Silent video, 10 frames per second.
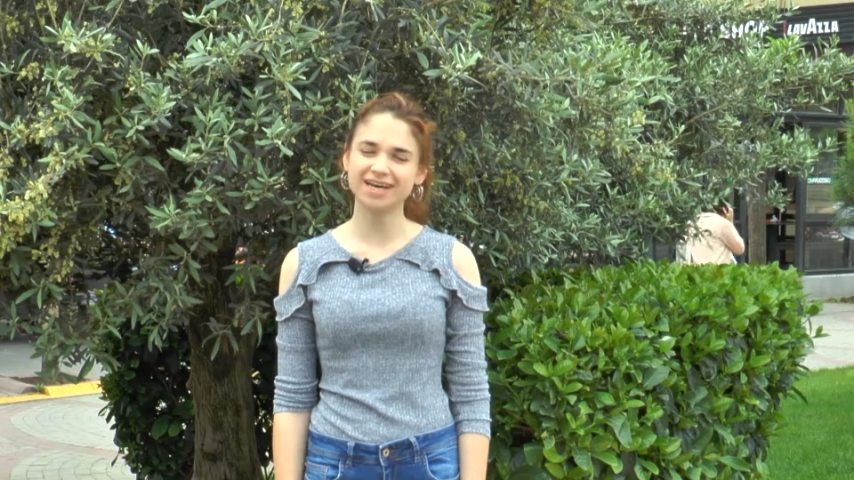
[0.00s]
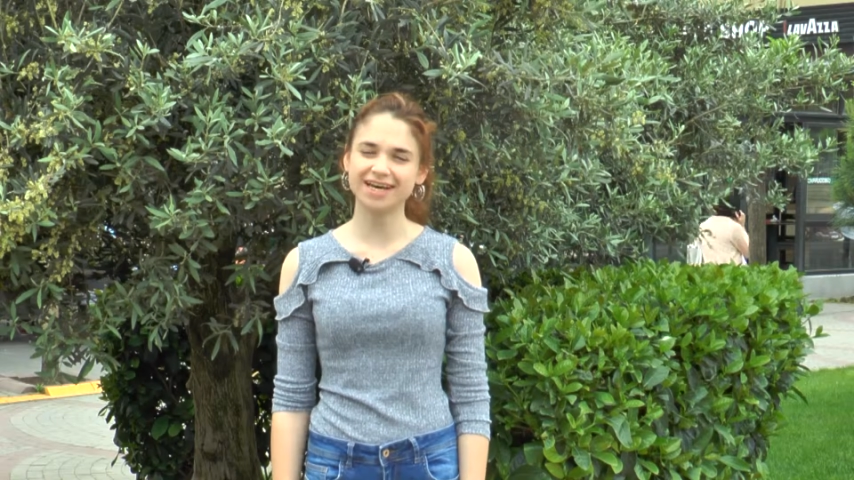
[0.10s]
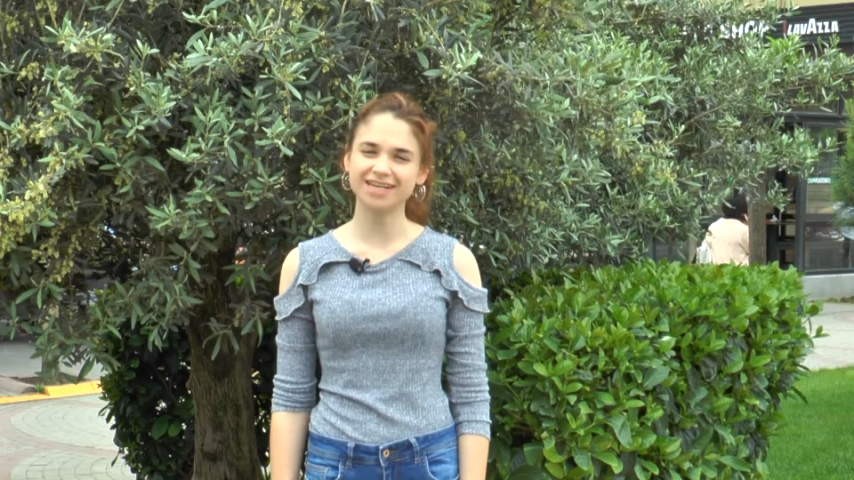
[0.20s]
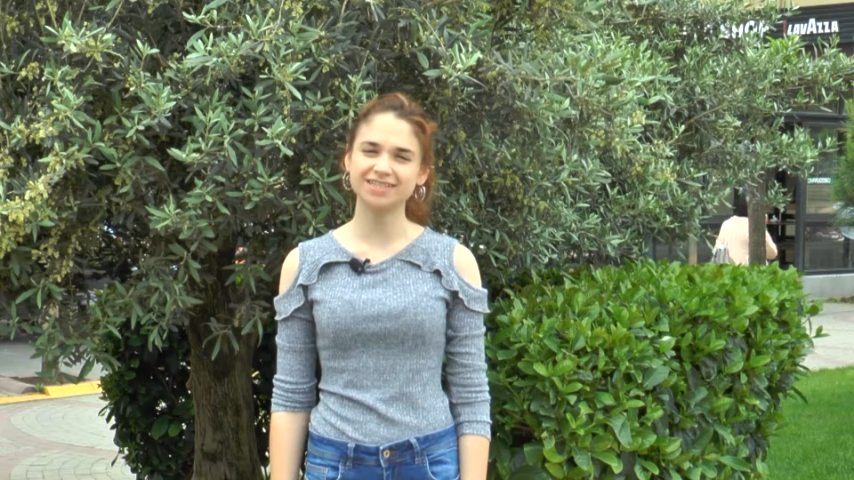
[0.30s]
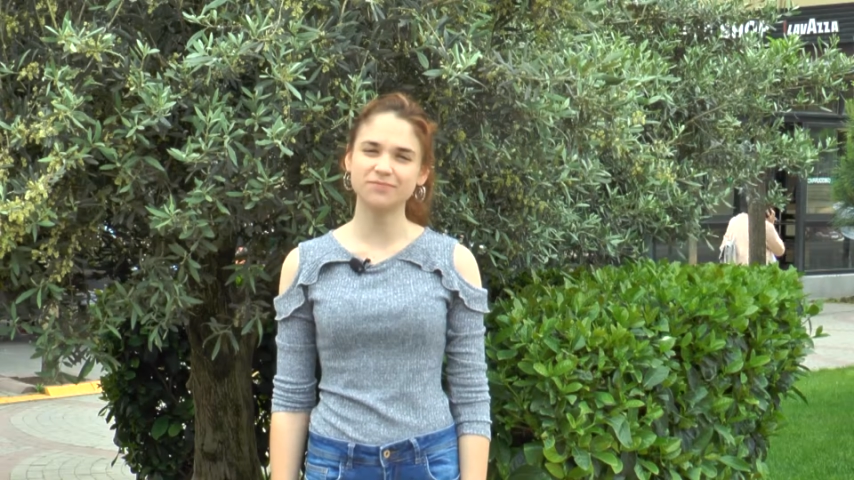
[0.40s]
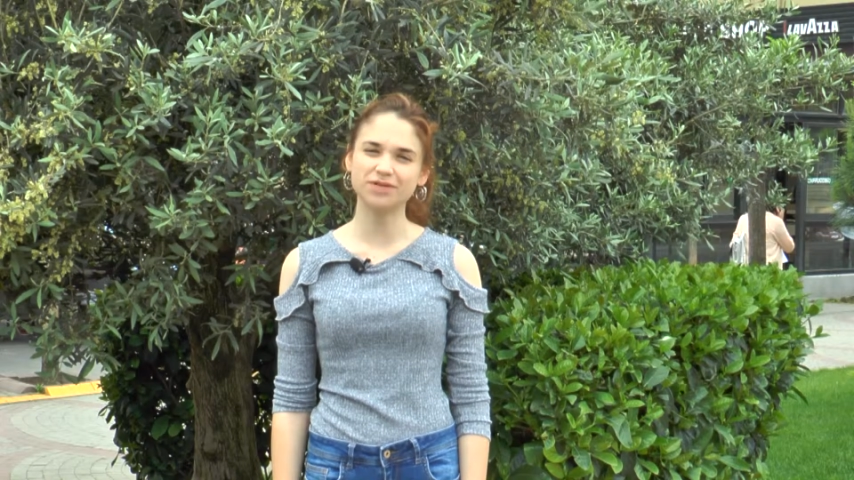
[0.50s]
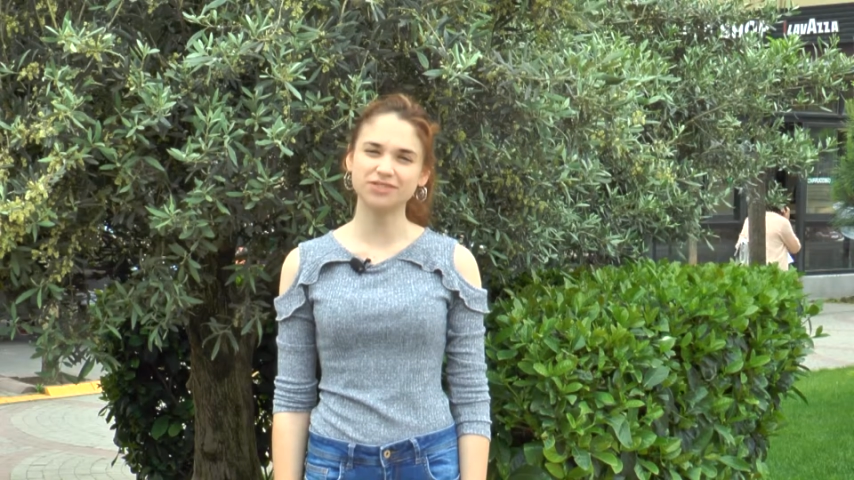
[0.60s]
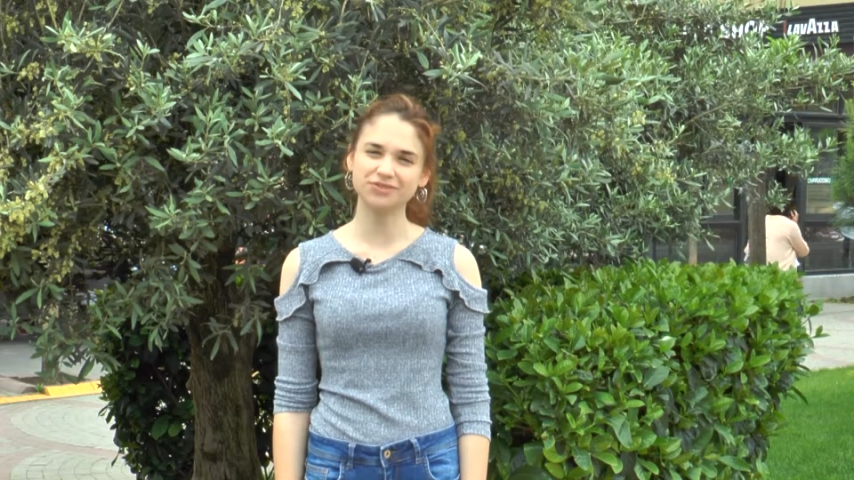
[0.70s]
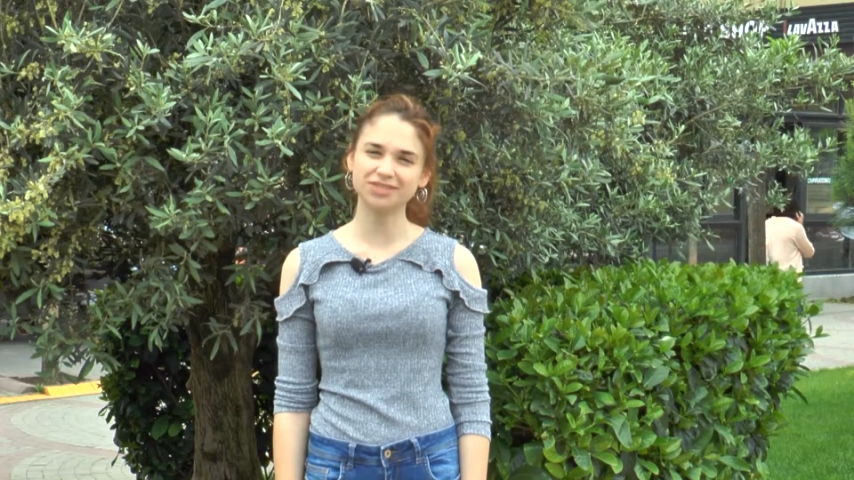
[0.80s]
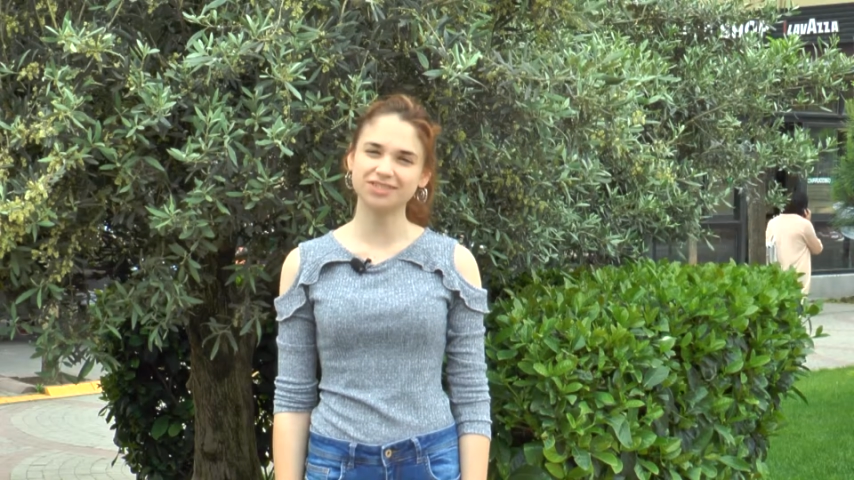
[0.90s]
I had an
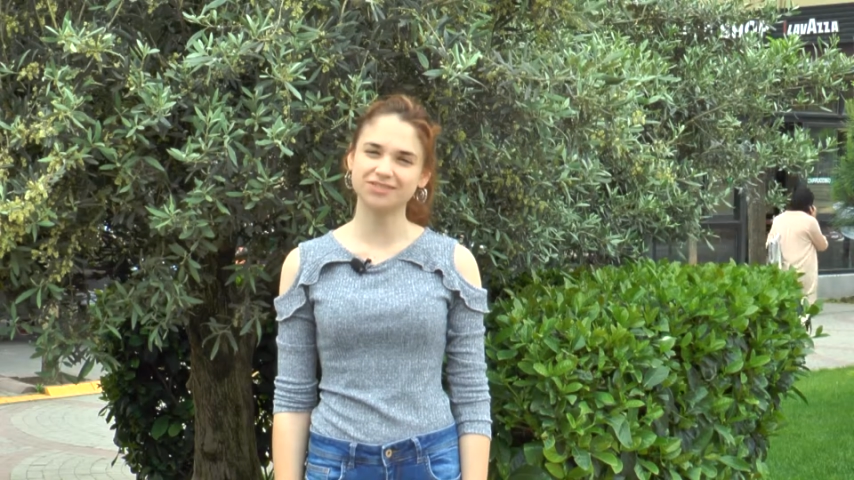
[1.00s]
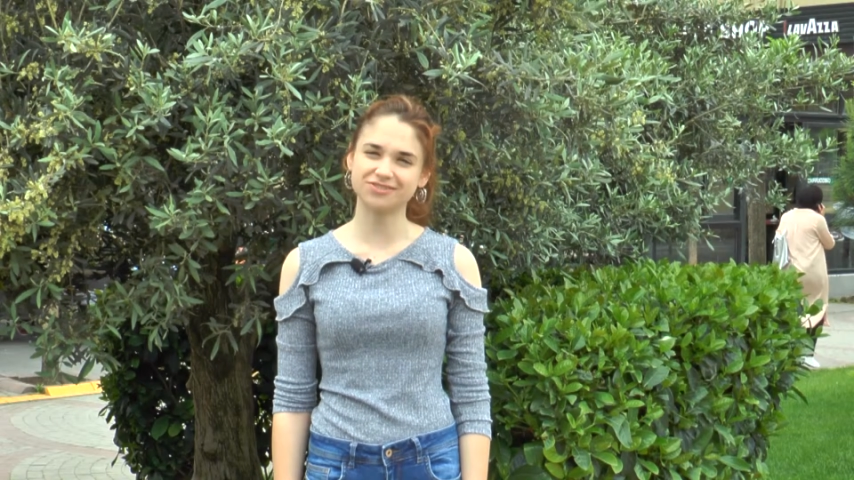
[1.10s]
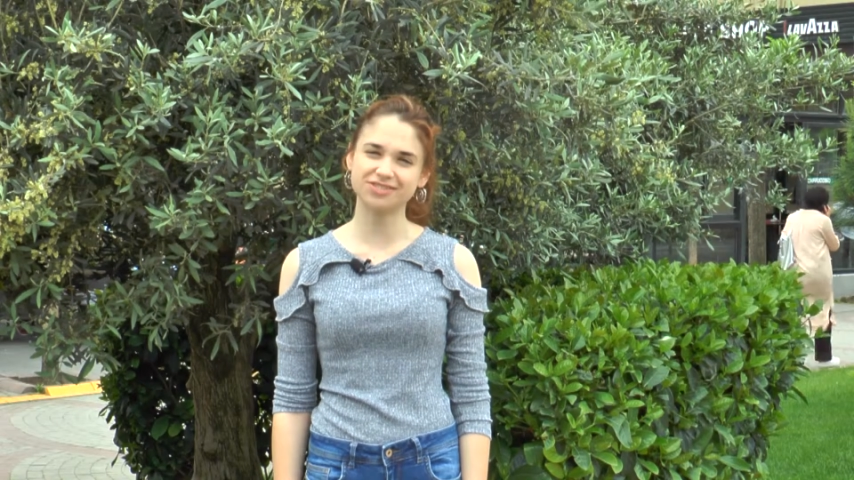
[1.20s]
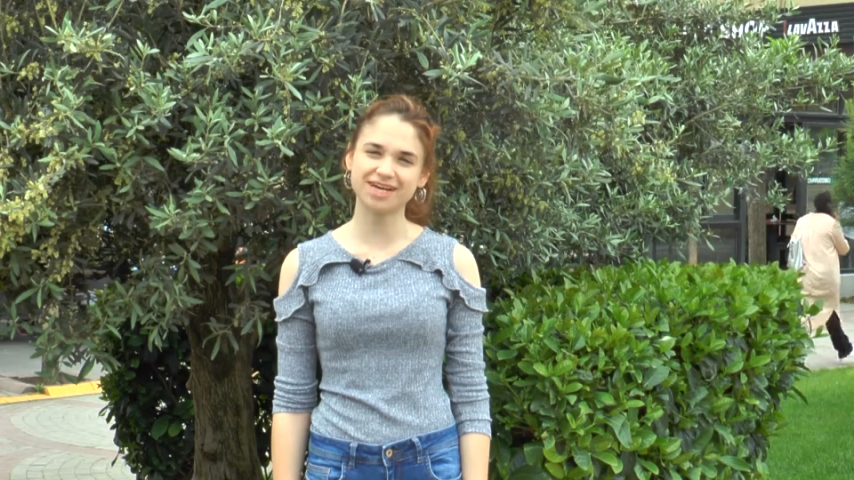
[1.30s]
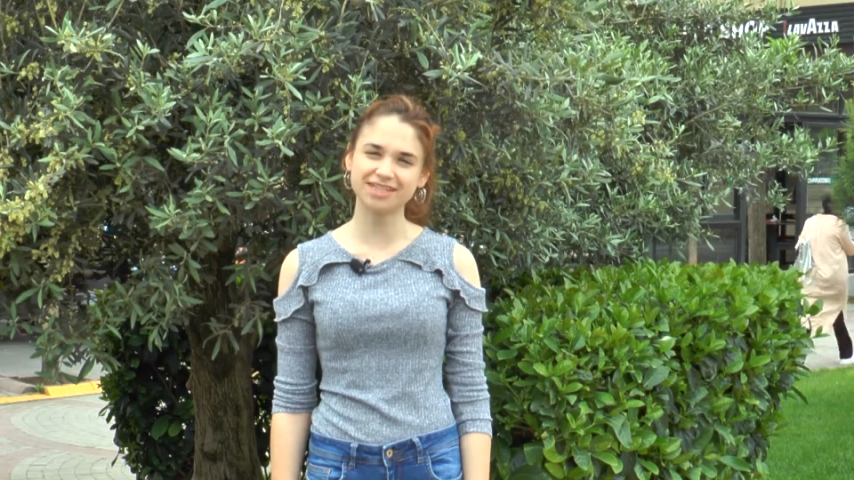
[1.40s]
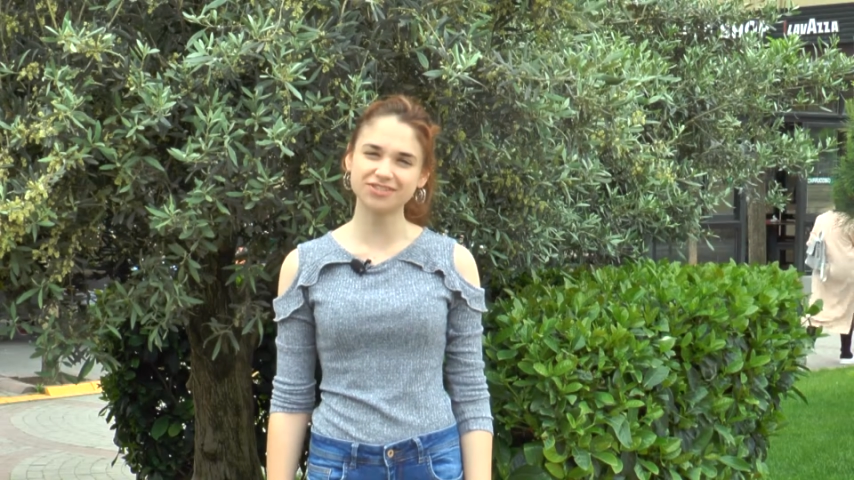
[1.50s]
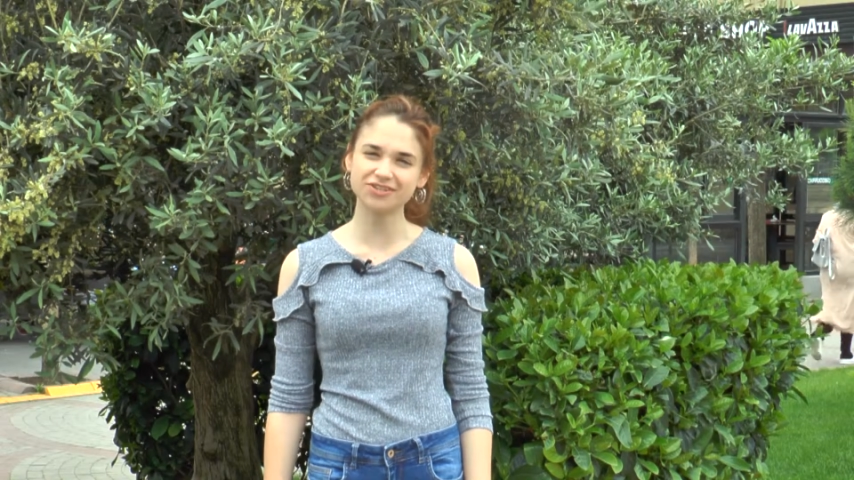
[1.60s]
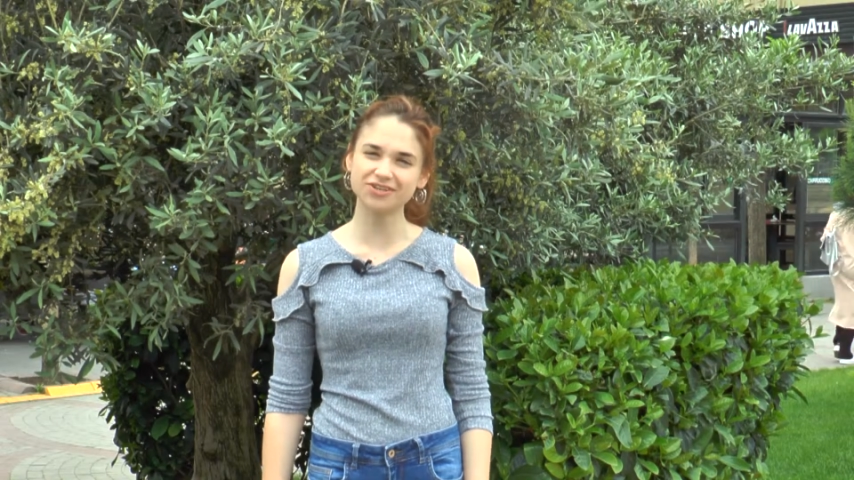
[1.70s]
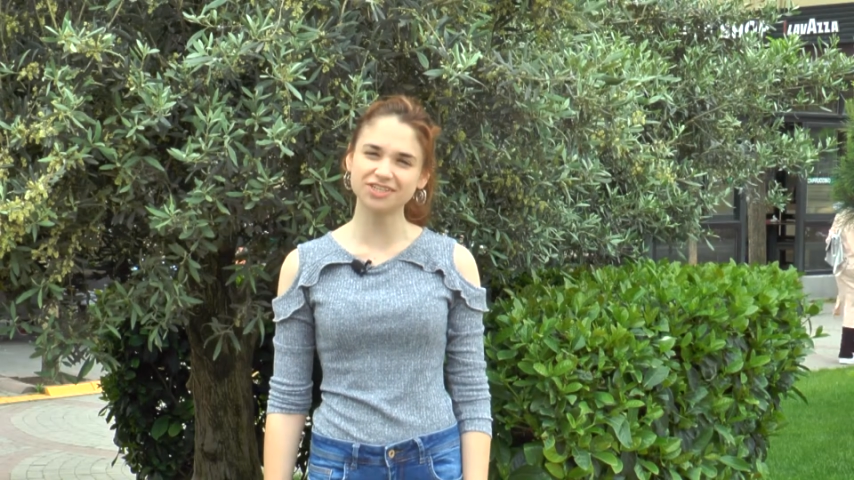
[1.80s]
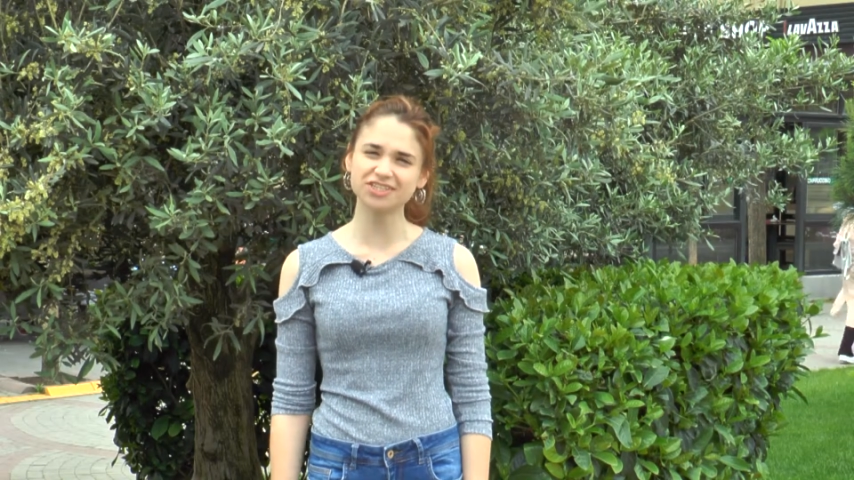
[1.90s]
opportunity to study
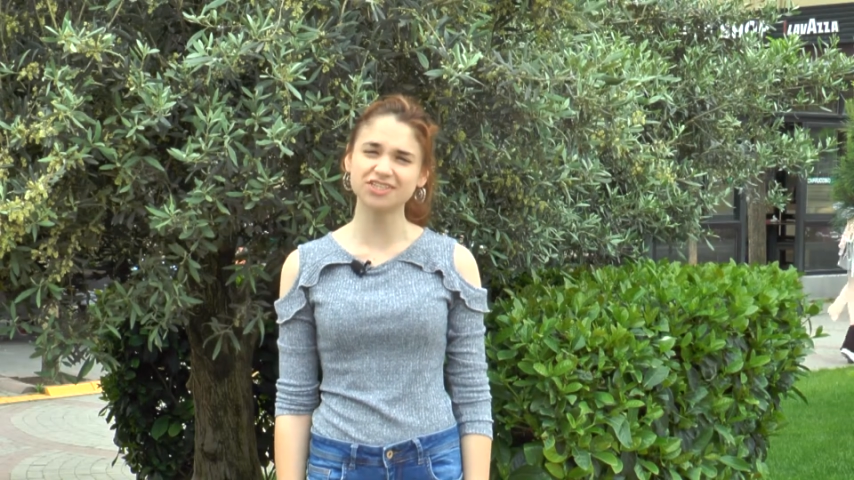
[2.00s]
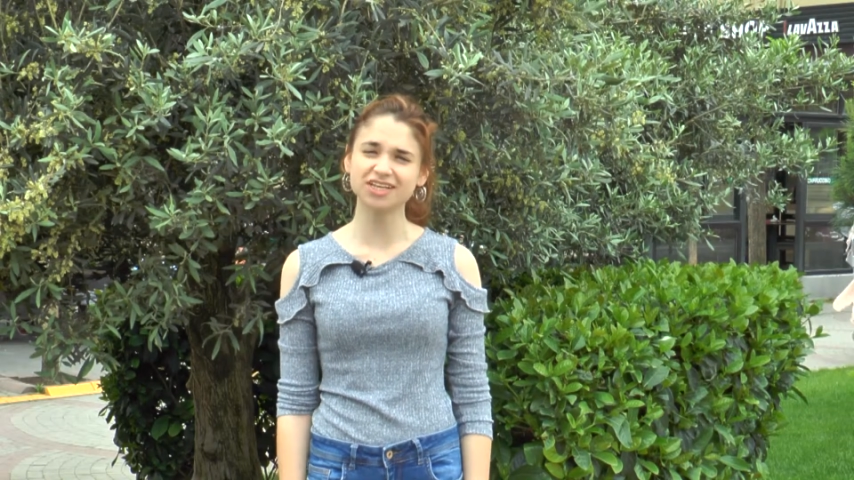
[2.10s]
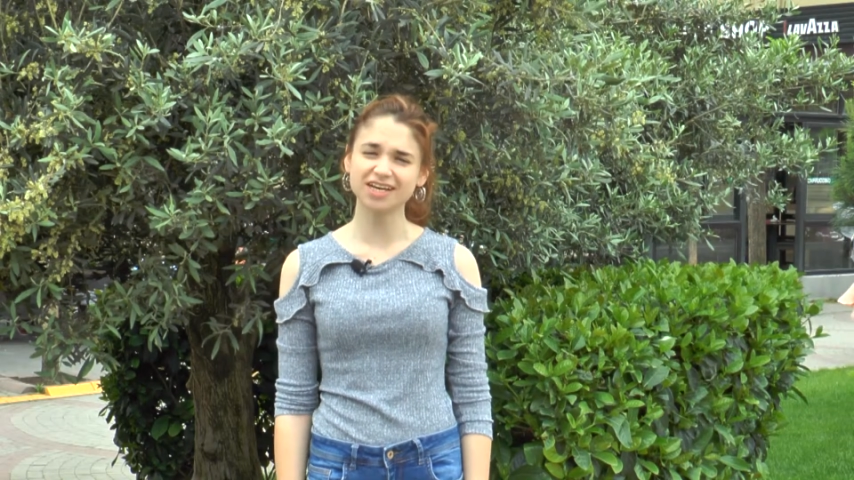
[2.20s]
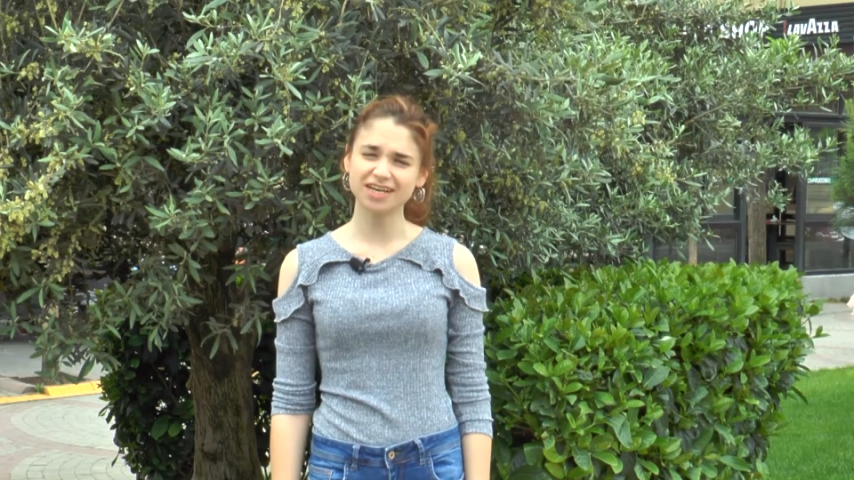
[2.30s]
Turkish